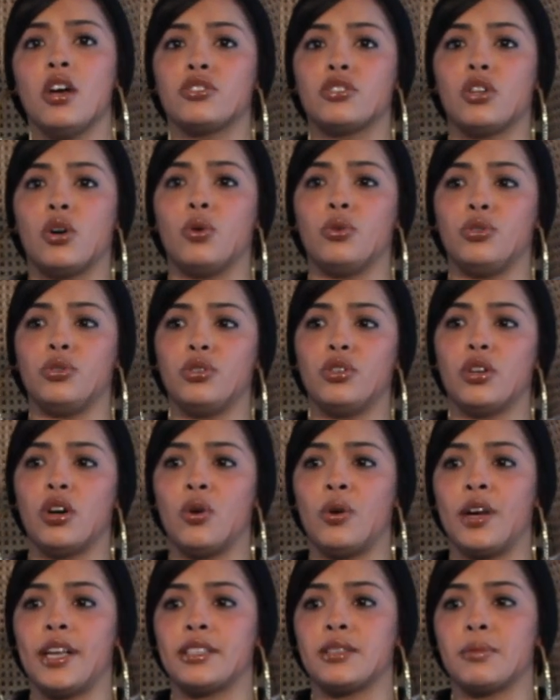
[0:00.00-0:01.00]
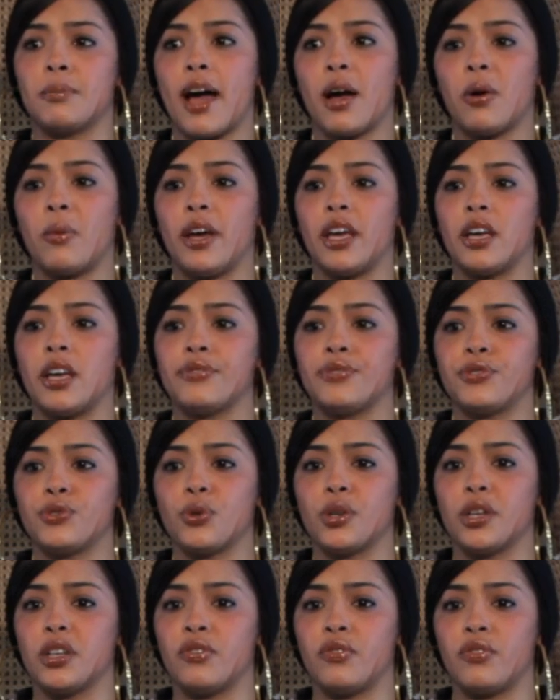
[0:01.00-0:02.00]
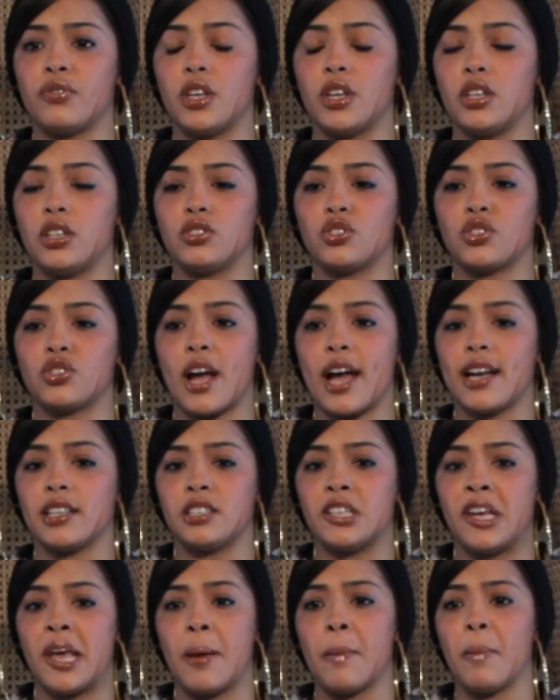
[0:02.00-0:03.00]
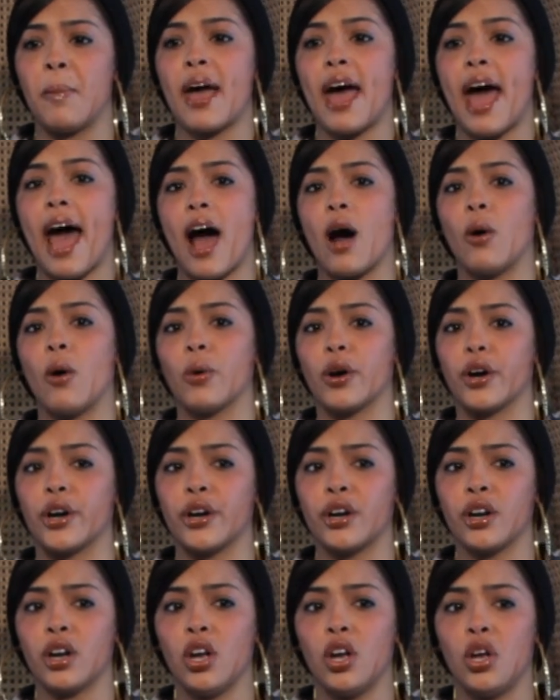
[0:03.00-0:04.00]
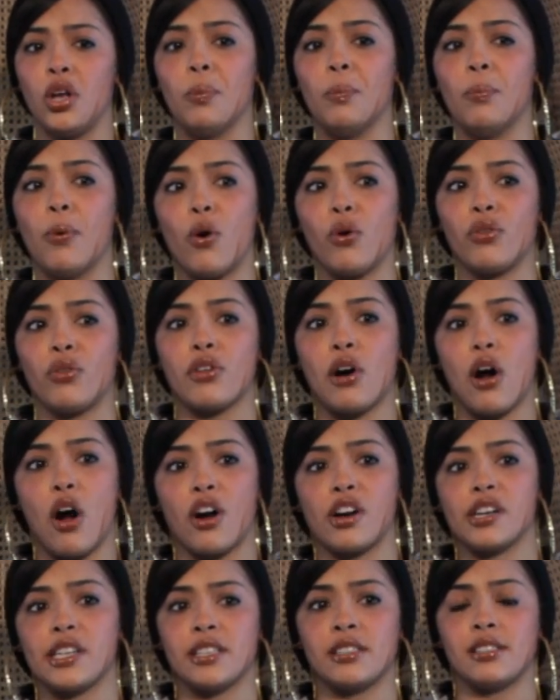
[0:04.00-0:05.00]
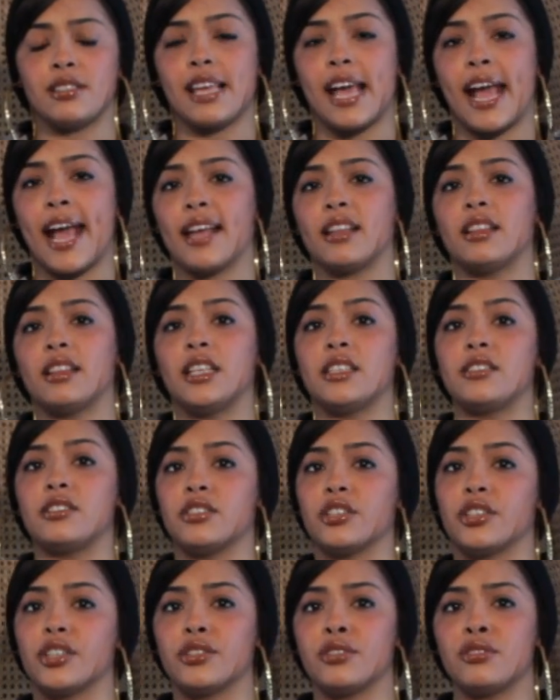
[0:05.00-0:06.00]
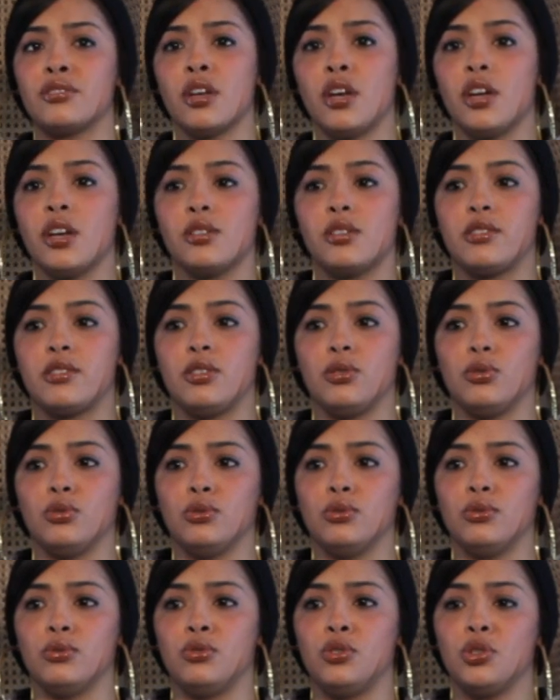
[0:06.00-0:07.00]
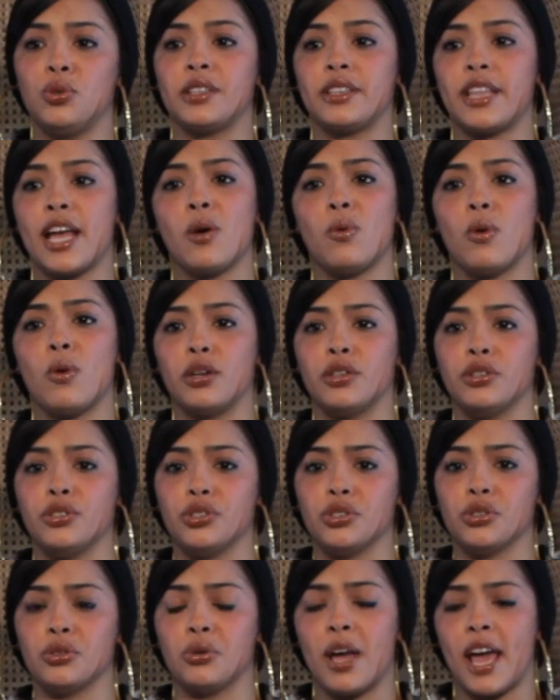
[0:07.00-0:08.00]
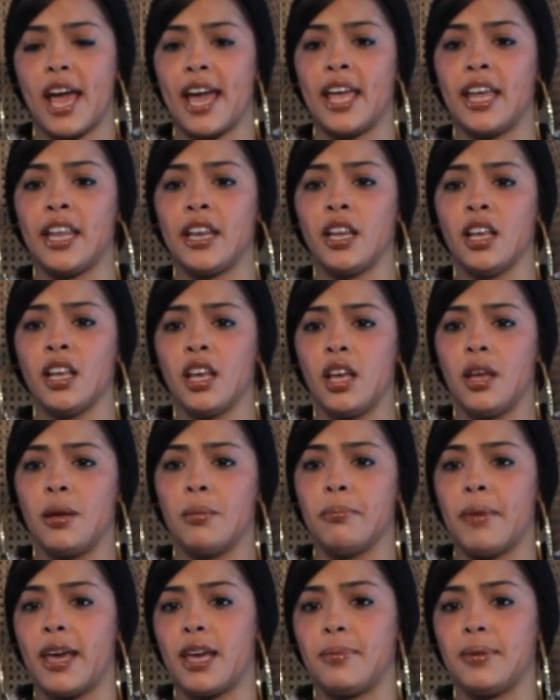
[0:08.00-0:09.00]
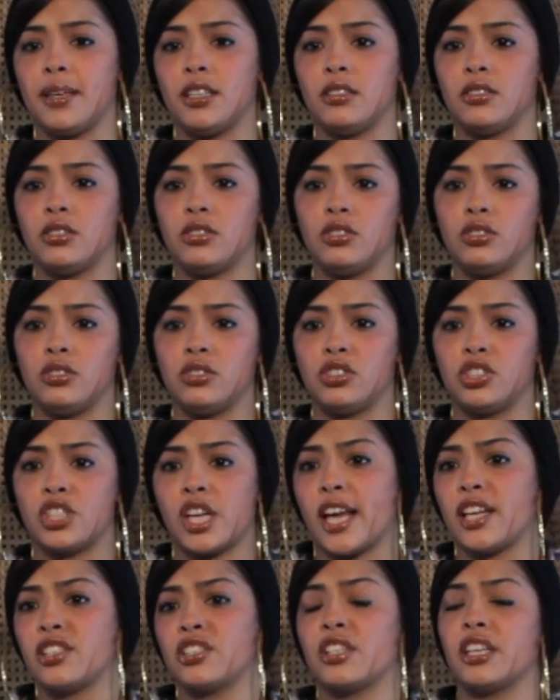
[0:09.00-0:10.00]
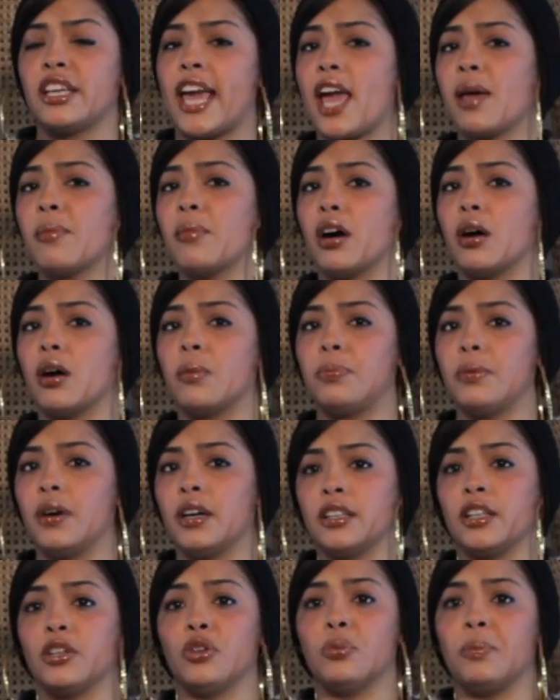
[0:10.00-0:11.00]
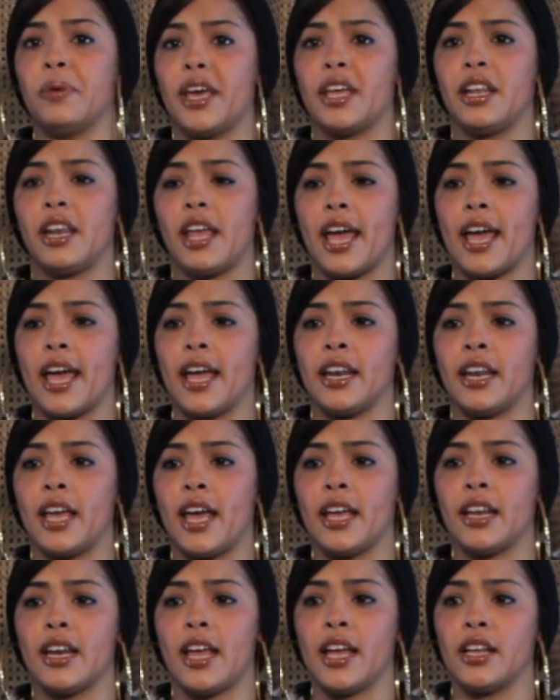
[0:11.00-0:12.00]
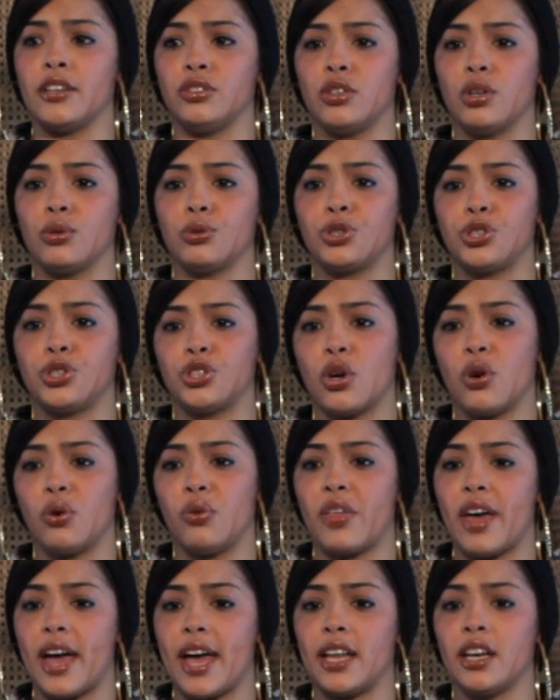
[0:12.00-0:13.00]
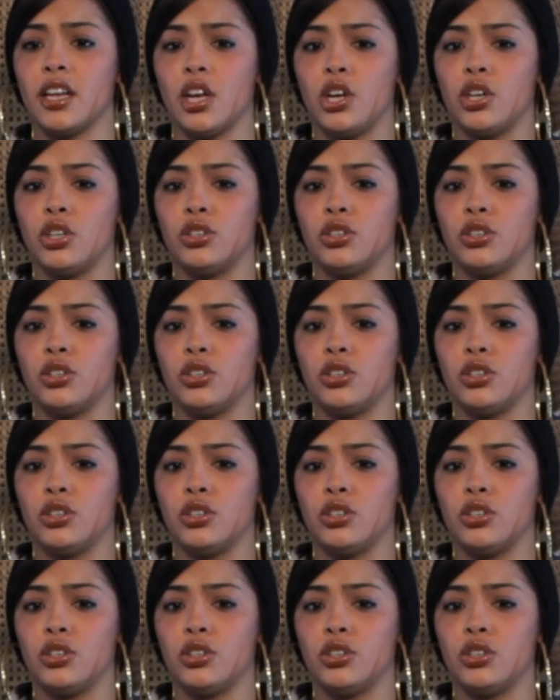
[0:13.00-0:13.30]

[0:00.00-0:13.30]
So, you know, it's my way of sort of trying to empower both artists and listeners to do what they want to do, and maybe change the game up a little bit, and you know, show that